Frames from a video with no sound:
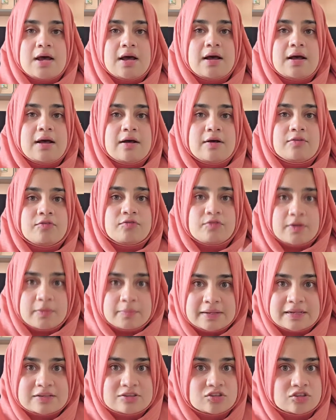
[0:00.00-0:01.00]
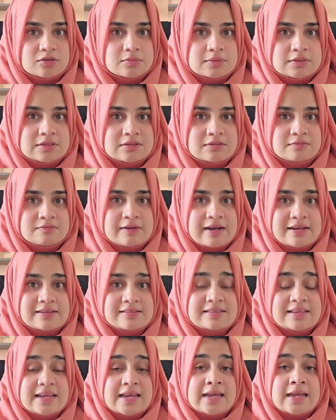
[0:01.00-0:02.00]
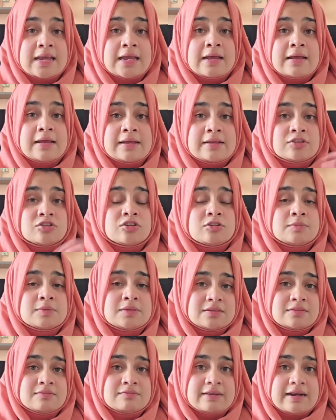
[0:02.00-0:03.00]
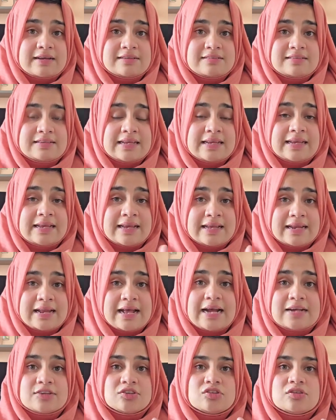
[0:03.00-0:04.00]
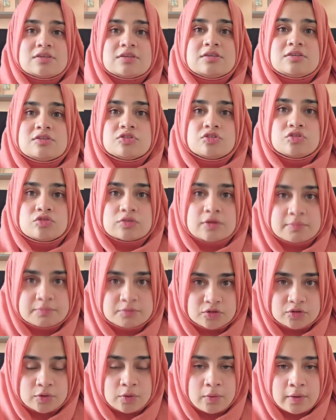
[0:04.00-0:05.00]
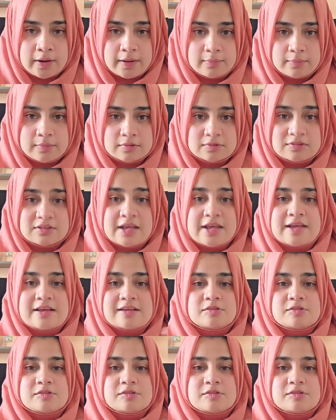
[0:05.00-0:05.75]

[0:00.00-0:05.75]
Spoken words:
from intermittent fasting can actually disrupt your hormones,